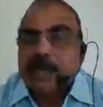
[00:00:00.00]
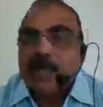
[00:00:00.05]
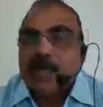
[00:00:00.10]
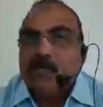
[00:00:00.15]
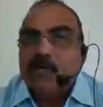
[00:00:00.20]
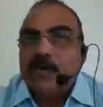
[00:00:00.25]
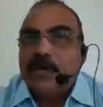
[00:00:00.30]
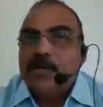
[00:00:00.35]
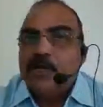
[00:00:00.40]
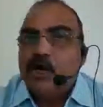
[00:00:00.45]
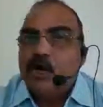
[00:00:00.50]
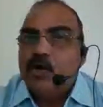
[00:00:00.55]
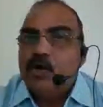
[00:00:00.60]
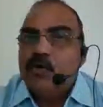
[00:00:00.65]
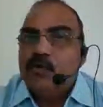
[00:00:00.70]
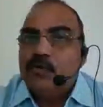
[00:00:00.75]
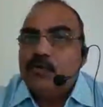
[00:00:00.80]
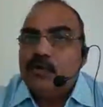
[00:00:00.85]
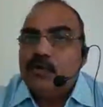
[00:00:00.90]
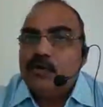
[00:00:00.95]
When
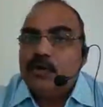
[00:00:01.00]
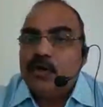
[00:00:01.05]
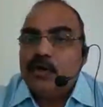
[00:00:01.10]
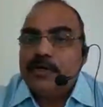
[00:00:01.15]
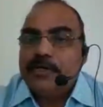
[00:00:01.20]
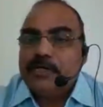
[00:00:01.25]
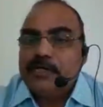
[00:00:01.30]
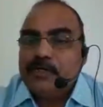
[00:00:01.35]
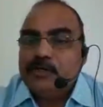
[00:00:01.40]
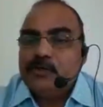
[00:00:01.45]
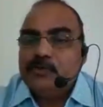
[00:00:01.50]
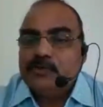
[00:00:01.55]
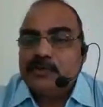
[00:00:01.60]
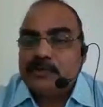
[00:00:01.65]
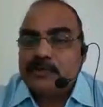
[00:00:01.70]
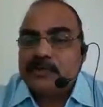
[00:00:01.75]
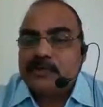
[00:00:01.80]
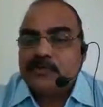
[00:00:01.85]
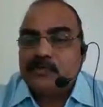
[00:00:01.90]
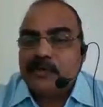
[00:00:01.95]
not in
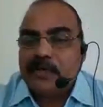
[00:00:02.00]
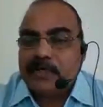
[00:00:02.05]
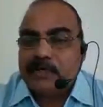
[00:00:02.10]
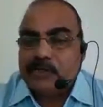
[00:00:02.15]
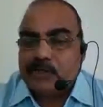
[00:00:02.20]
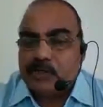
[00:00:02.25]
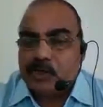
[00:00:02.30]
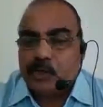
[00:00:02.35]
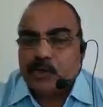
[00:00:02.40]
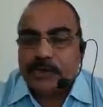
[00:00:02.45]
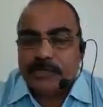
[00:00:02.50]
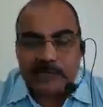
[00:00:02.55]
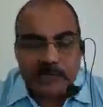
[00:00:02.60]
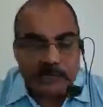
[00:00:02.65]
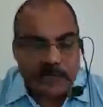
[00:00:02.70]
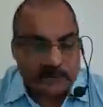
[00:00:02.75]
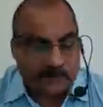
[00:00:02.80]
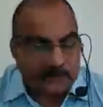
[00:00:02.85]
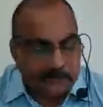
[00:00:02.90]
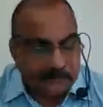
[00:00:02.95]
use, while storing
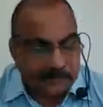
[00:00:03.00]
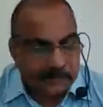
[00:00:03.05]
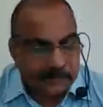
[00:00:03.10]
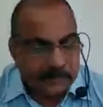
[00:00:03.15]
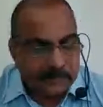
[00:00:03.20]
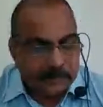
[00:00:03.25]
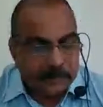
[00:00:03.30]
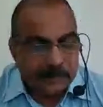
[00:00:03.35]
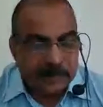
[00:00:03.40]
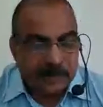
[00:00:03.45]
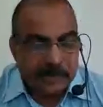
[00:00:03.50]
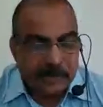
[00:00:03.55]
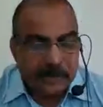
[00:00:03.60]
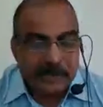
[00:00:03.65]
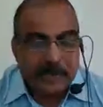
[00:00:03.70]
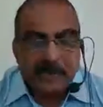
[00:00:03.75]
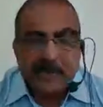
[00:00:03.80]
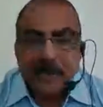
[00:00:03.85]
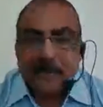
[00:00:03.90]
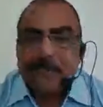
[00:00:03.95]
them,
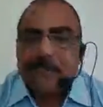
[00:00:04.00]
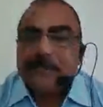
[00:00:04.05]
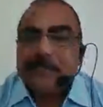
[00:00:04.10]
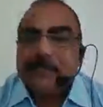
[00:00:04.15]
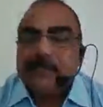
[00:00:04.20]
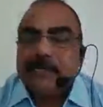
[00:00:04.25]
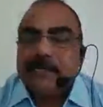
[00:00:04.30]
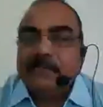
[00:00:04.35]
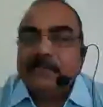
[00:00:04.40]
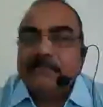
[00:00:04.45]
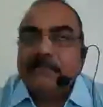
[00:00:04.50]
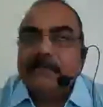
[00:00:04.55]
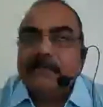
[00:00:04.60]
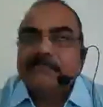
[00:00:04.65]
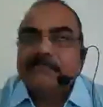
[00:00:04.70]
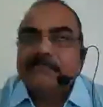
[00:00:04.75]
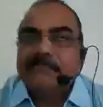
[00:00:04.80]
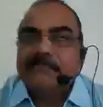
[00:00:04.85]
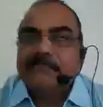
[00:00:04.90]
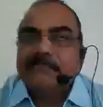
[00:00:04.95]
keep
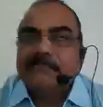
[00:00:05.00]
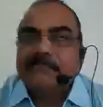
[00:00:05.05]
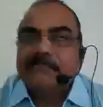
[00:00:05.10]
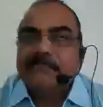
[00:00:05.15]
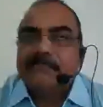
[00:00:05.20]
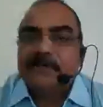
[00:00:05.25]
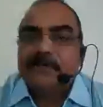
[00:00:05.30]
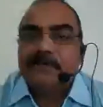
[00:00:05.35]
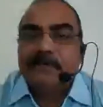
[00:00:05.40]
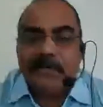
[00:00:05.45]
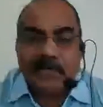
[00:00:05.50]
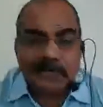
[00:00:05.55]
them firmly.